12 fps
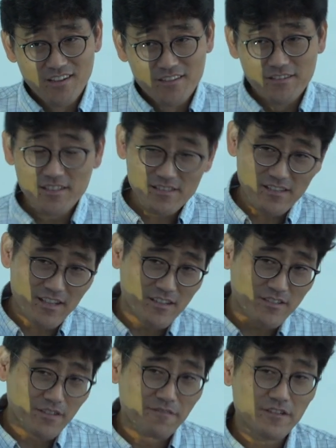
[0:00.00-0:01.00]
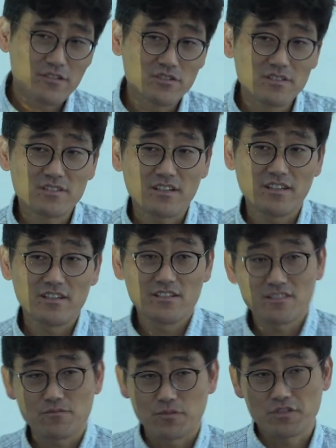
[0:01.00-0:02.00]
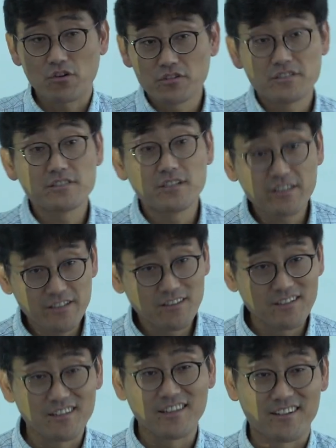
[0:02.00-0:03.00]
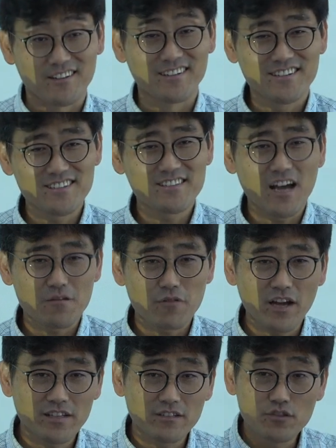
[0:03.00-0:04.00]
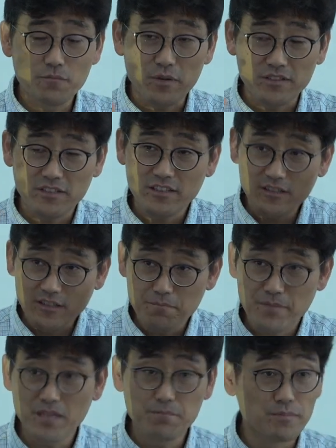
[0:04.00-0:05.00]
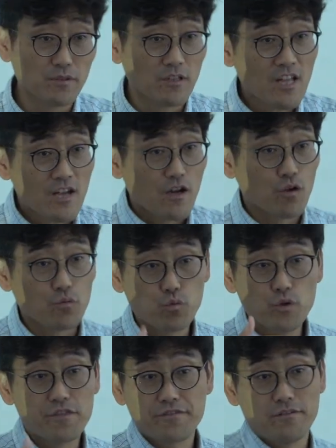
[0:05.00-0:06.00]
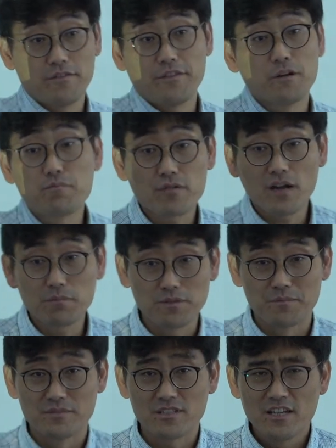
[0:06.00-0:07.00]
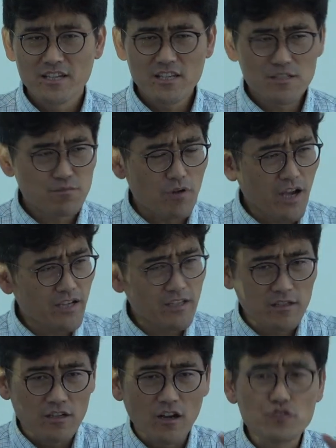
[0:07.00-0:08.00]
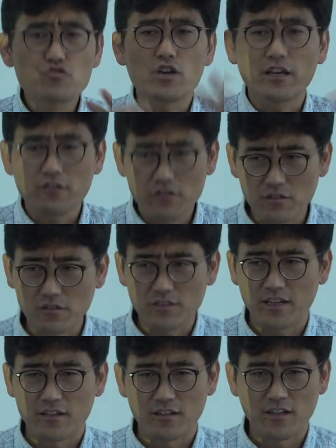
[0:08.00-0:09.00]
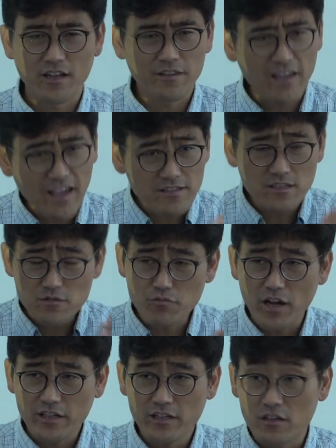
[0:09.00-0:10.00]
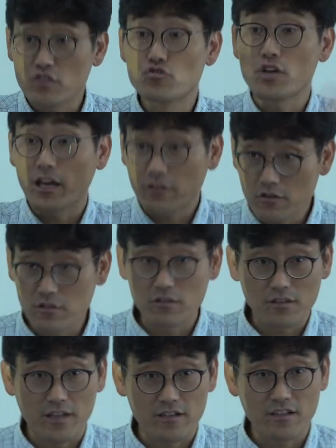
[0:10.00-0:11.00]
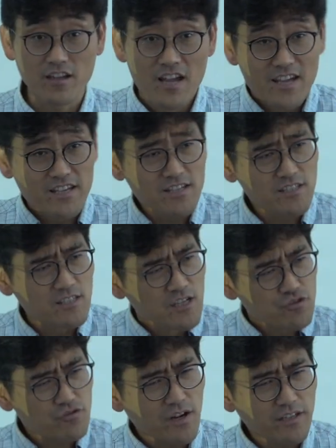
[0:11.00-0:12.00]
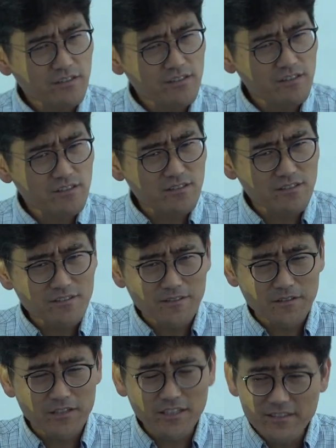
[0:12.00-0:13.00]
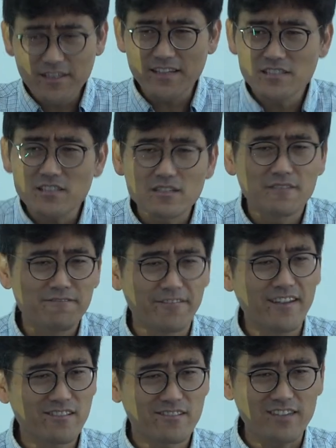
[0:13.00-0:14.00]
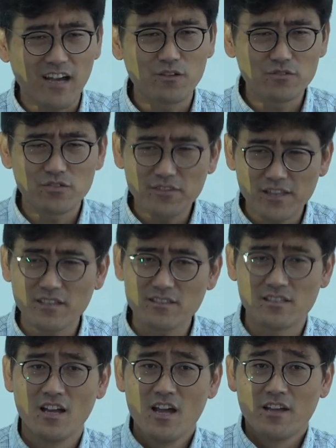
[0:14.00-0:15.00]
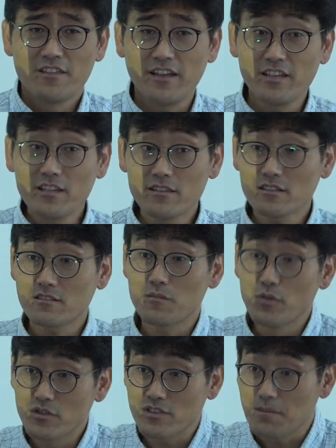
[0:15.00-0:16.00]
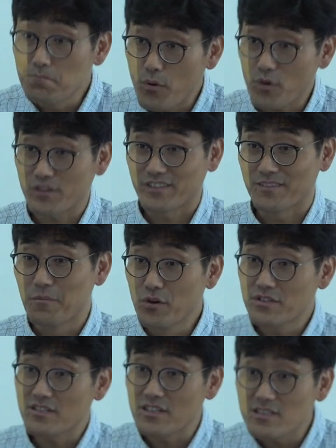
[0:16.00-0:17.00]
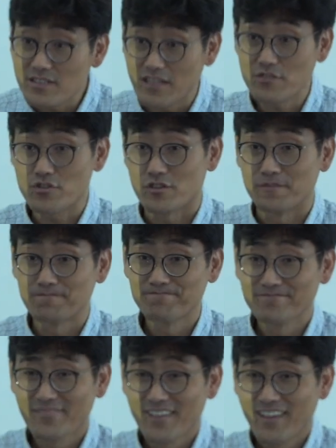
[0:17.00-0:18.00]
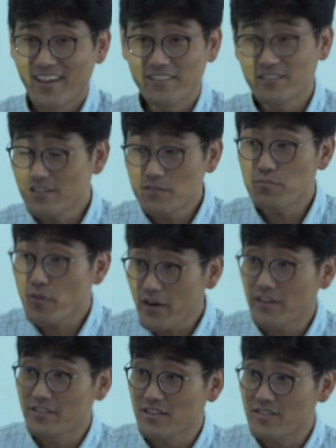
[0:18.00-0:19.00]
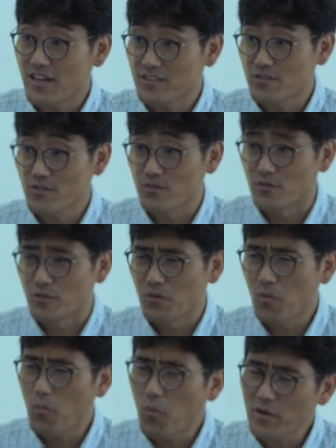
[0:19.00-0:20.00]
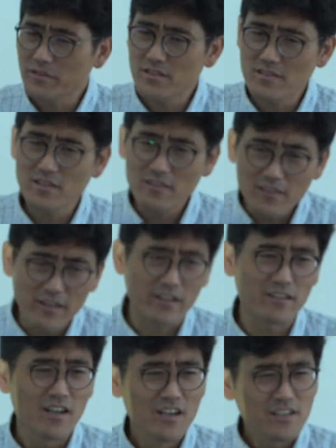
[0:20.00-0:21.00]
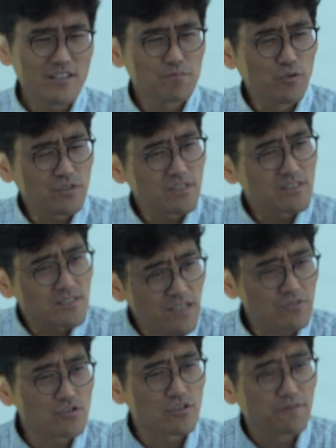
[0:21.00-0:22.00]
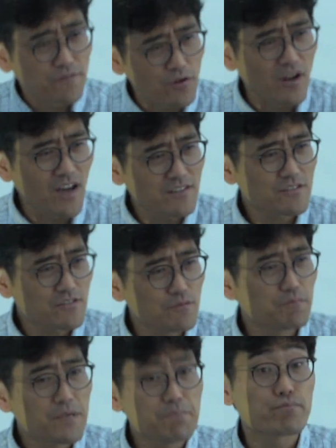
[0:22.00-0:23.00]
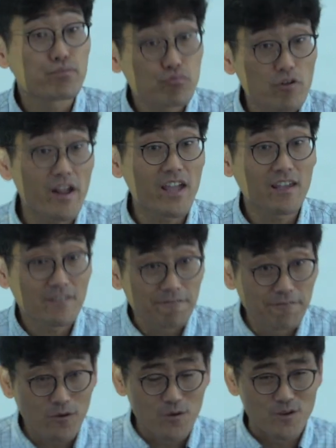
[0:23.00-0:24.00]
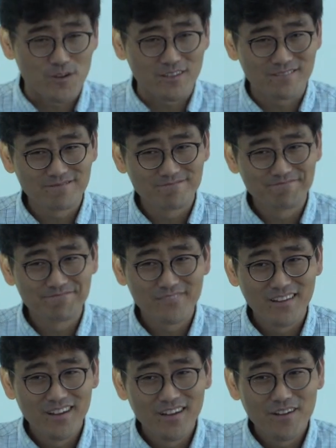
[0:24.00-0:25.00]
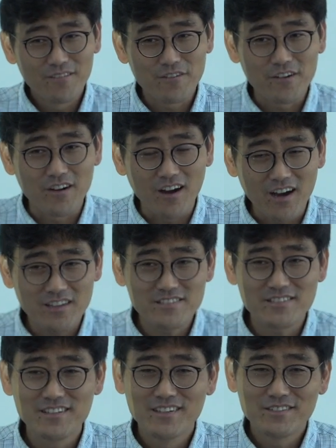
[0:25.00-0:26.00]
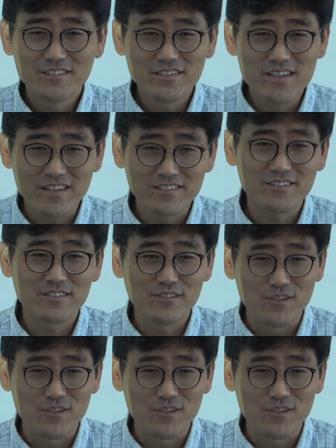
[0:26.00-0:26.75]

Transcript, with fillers: This letter to Ephesians is what's called a circular letter. He's not writing to particular people uh, with their problems. He's writing a general letter. And as he's writing a general letter, he's trying to condense the faith down to things that he thinks are most important, most essential. And this prayer does that too. What does he think is most essential for us to be praying for? For us to get to